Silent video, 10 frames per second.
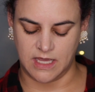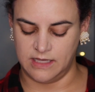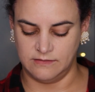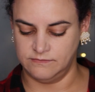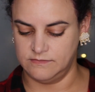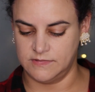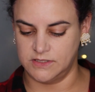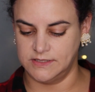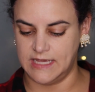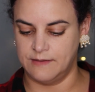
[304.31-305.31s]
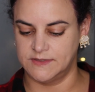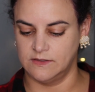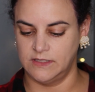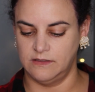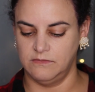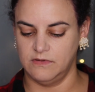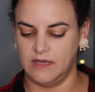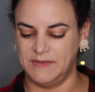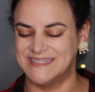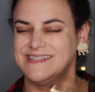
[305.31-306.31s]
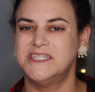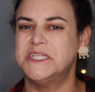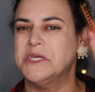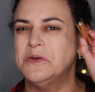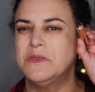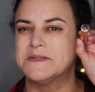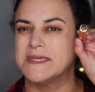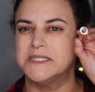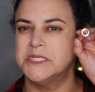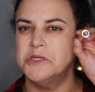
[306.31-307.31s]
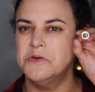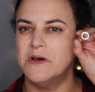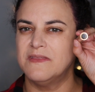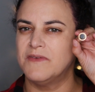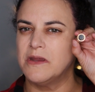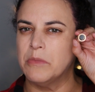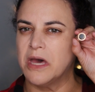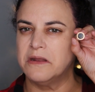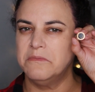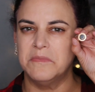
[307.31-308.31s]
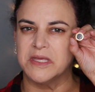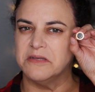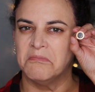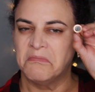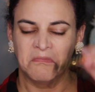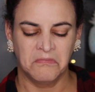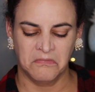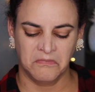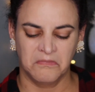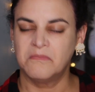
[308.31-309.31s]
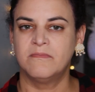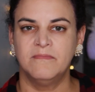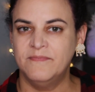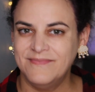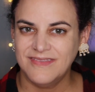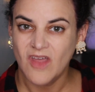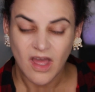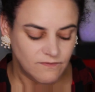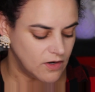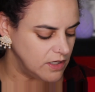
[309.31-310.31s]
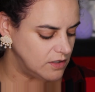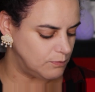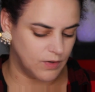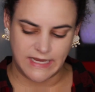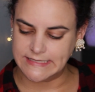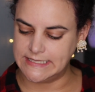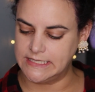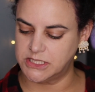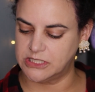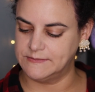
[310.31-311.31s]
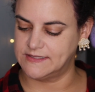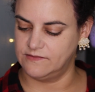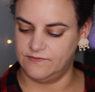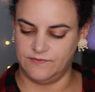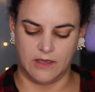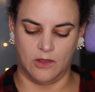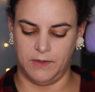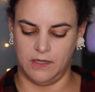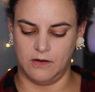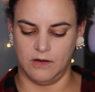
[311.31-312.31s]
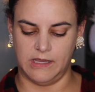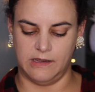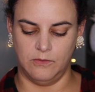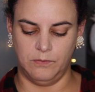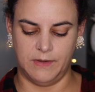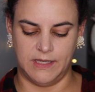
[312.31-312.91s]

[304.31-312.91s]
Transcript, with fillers: I There's absolutely, I'm guessing two. There's like a two on the very bottom, but not very good branding in terms of helping a girl out.